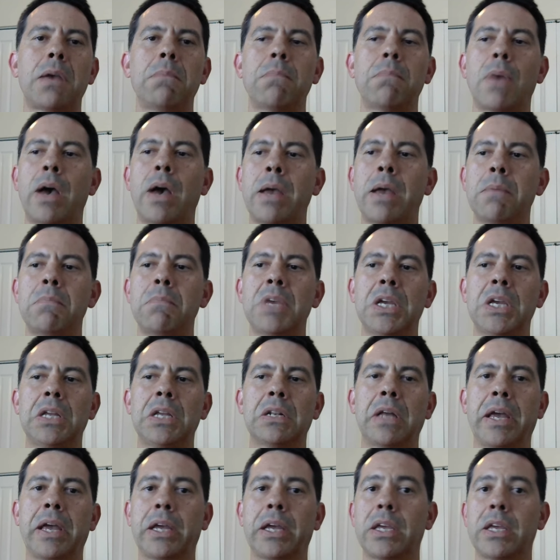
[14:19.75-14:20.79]
I mean
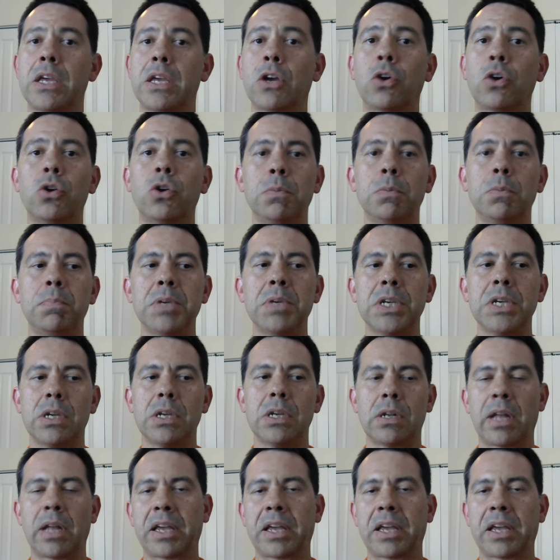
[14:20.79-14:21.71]
like it could be